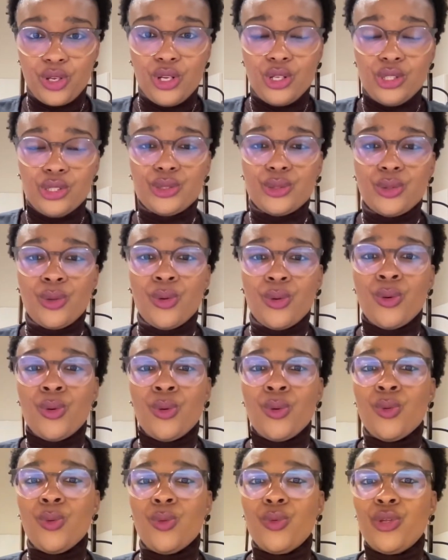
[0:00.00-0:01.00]

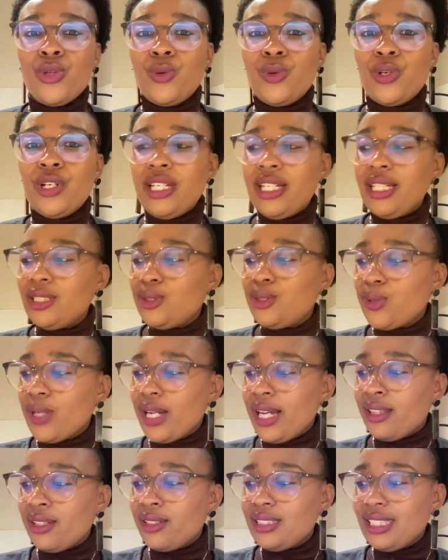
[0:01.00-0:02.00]
So you would need to
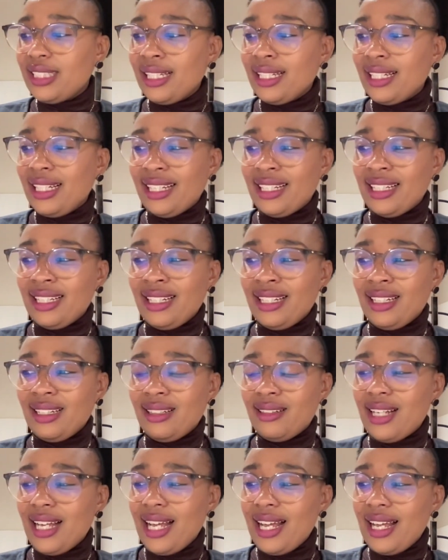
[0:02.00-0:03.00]
either take like
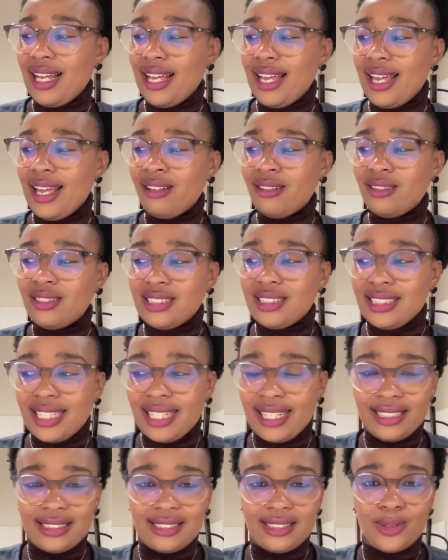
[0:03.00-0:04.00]
an IELTS
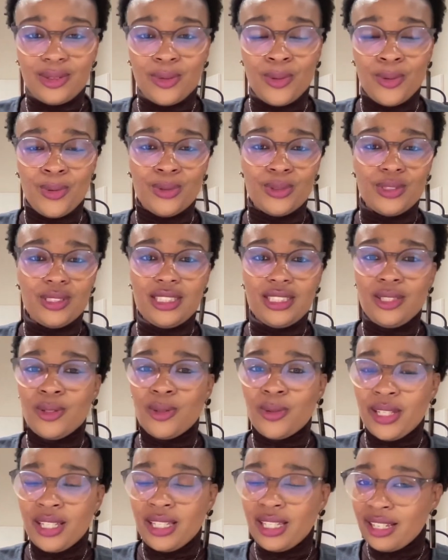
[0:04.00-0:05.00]
test or
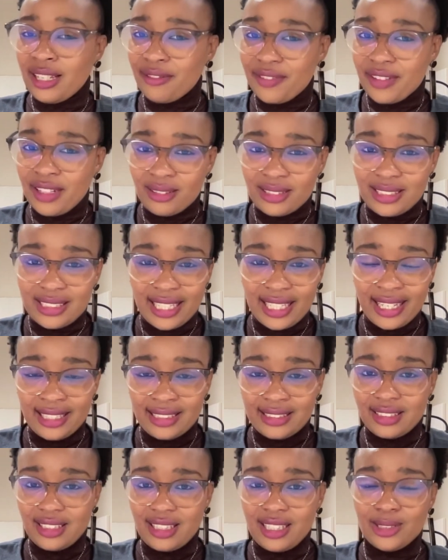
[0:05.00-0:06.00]
TOEFL
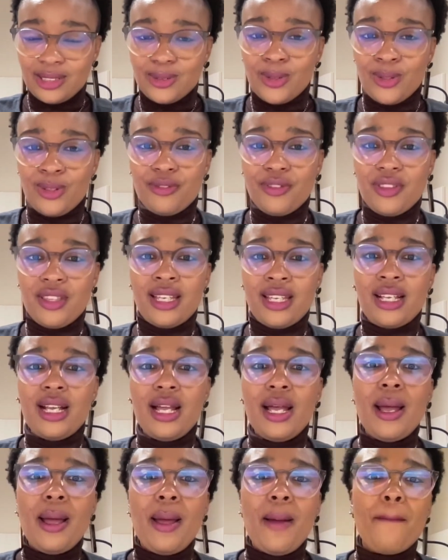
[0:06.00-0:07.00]
test, that sort of thing.
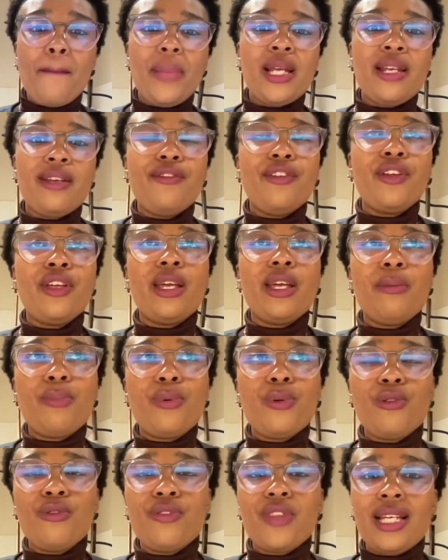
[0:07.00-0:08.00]
But if you can
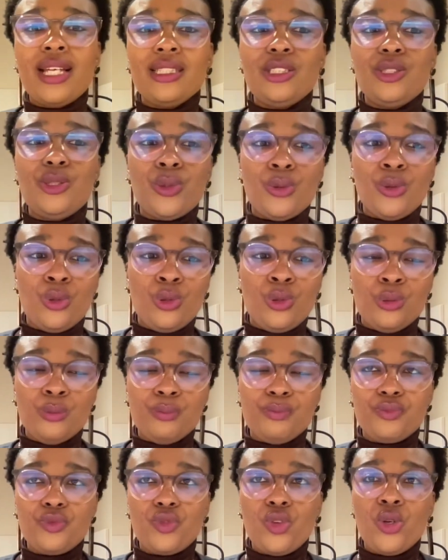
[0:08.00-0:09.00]
prove that your
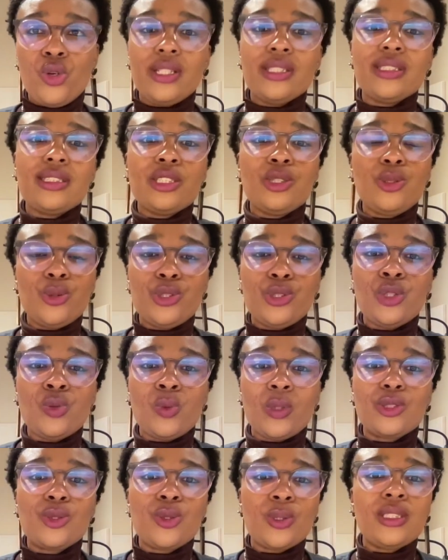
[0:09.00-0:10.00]
institution
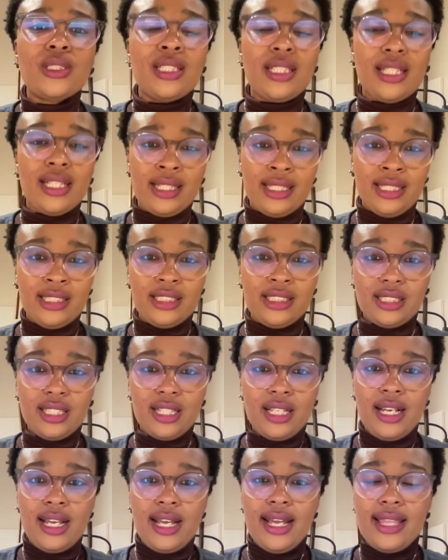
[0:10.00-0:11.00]
was taught in English,
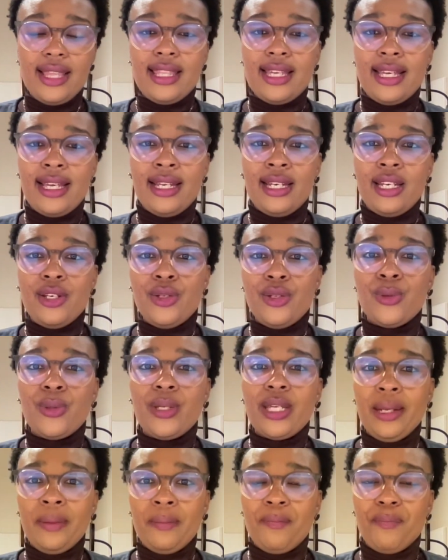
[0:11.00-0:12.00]
then you
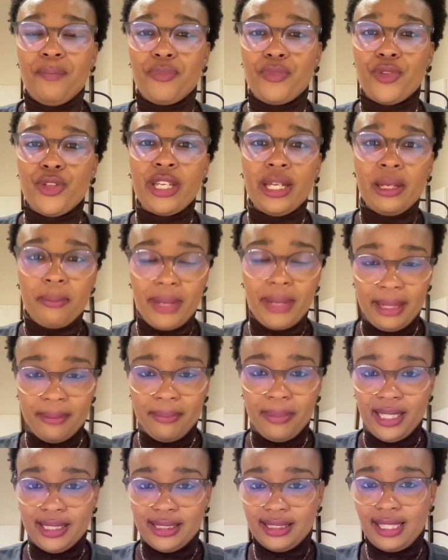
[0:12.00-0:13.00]
can
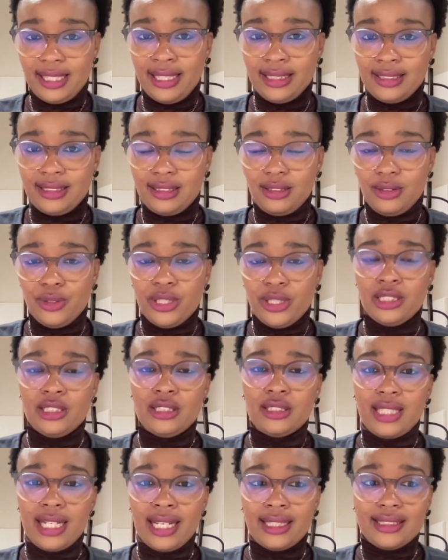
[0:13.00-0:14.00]
bypass that. You can
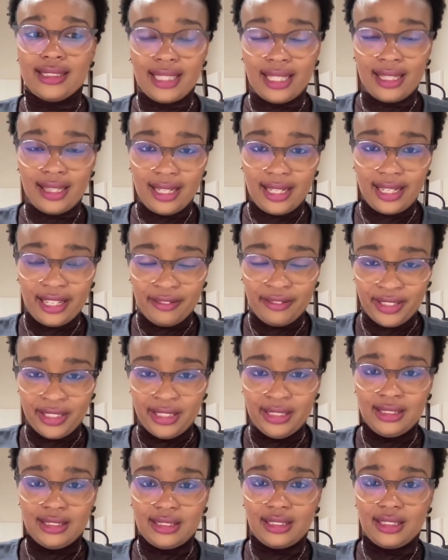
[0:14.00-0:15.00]
just like send that
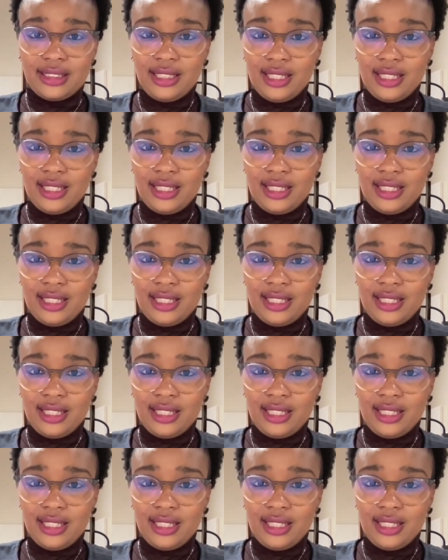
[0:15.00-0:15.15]
evidence.